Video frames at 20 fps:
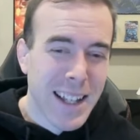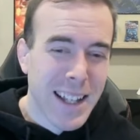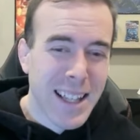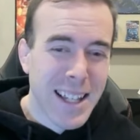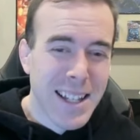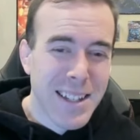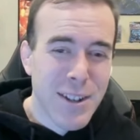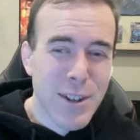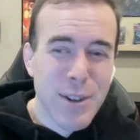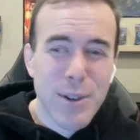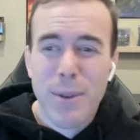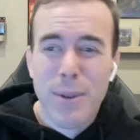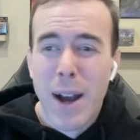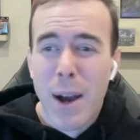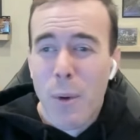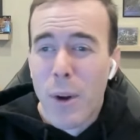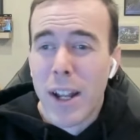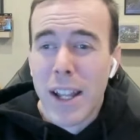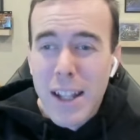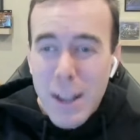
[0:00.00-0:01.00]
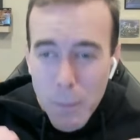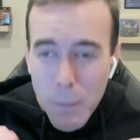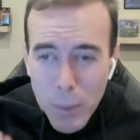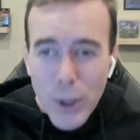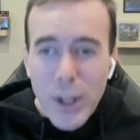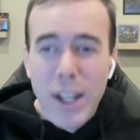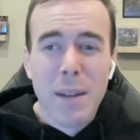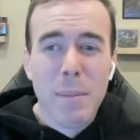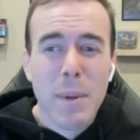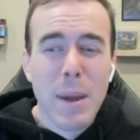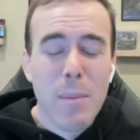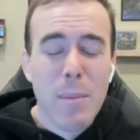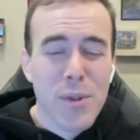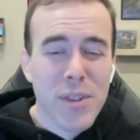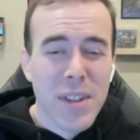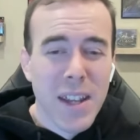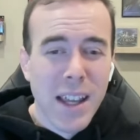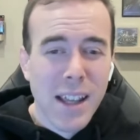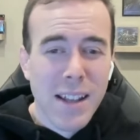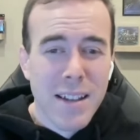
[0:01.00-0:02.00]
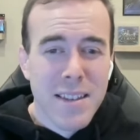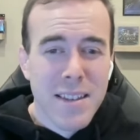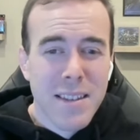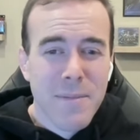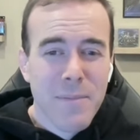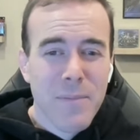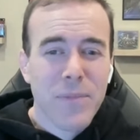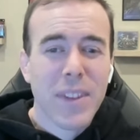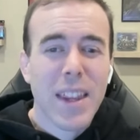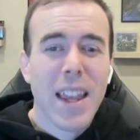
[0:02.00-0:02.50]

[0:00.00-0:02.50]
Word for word: get these new. I want to get the book into people's hands.